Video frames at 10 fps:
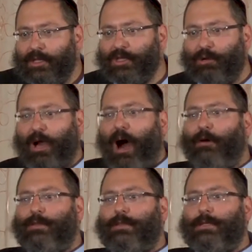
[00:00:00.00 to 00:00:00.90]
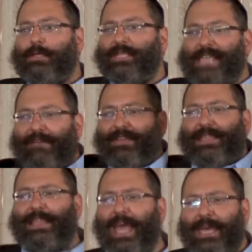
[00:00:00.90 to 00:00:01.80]
Sukkot!
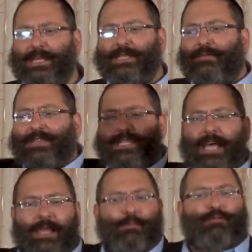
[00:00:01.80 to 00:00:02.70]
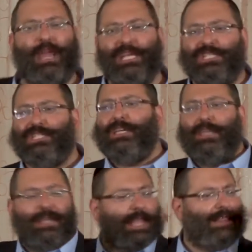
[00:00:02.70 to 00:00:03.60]
Seven days of
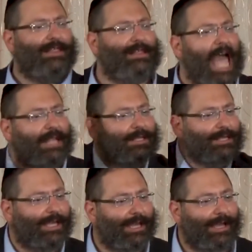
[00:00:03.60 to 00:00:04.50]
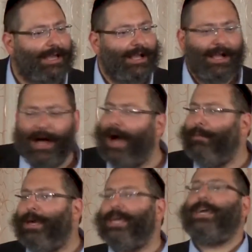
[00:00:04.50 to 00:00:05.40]
celebration and dancing.
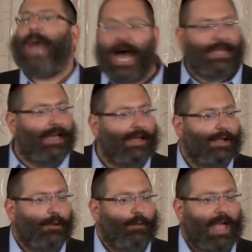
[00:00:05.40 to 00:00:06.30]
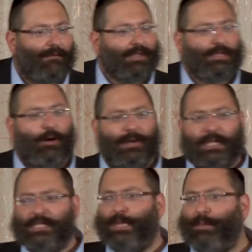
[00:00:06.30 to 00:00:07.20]
Amachaya. We have what's known
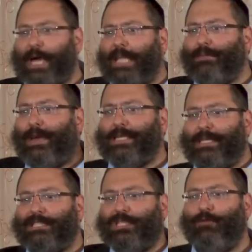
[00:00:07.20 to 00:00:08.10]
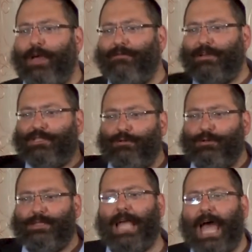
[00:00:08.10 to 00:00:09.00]
as Simchat Beis Hashoeva.
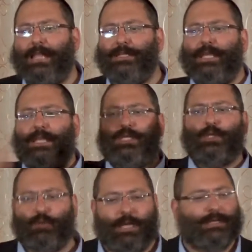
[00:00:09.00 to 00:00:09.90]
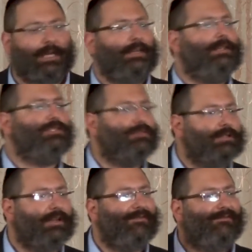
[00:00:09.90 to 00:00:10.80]
Jews dance in the streets and in the
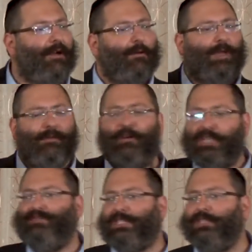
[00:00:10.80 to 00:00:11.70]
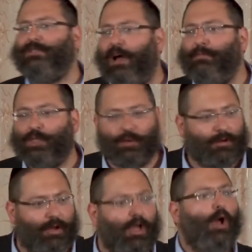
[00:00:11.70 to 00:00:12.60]
shuls. A very, very special time,
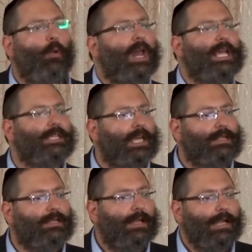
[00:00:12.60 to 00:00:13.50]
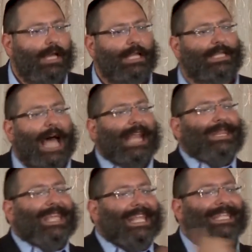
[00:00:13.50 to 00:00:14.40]
Sukkot. What is it? It's
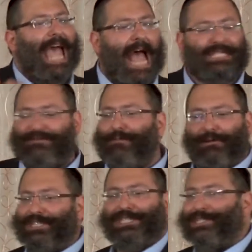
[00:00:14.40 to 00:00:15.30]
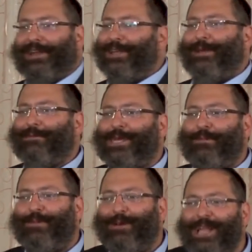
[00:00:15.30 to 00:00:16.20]
not detached from Rosh Hashanah Yom
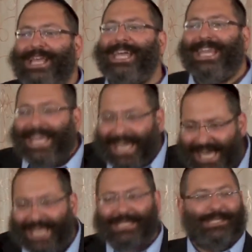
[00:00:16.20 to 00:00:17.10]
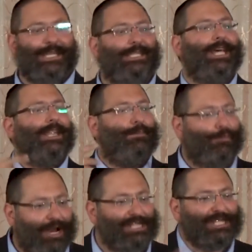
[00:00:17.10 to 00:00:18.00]
Kippur. It is the
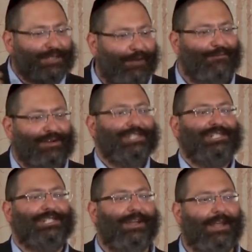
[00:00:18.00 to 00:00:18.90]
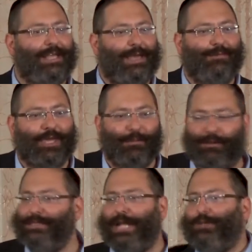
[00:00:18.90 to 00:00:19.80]
celebration of Rosh Hashanah and Yom
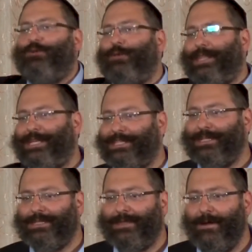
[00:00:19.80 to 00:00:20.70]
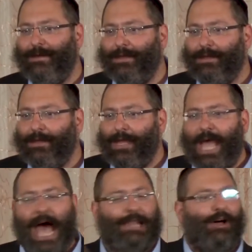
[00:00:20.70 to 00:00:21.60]
Kippur. It's not two religions.
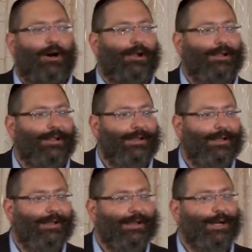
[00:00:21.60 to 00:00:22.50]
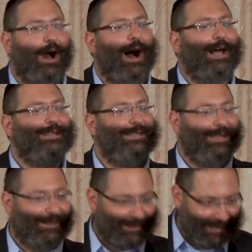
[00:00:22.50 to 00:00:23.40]
Elul, God
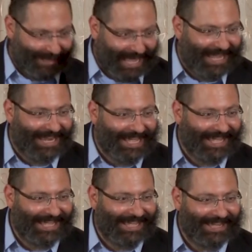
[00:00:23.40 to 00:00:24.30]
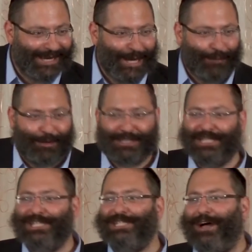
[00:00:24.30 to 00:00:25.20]
does the dating. Rosh
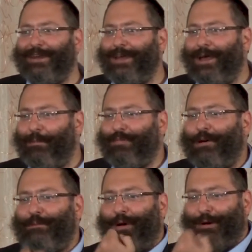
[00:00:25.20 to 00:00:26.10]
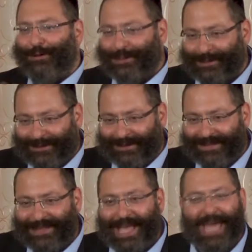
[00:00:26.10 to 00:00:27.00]
Hashanah, proposal
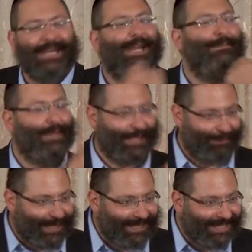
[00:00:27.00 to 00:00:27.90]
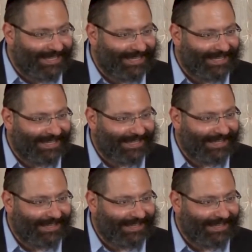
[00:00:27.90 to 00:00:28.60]
and commitment.